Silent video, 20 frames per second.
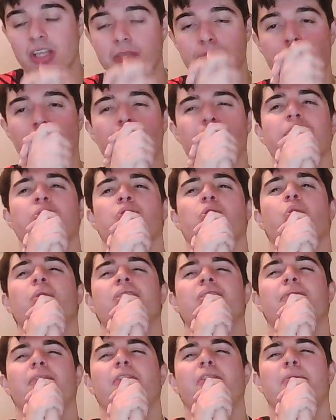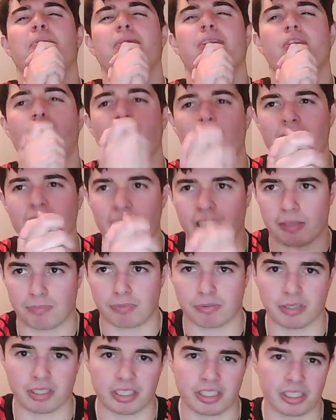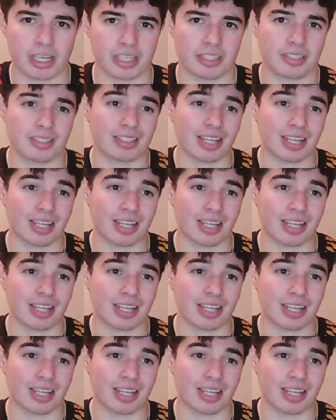Both things always and forever be greatly appreciated.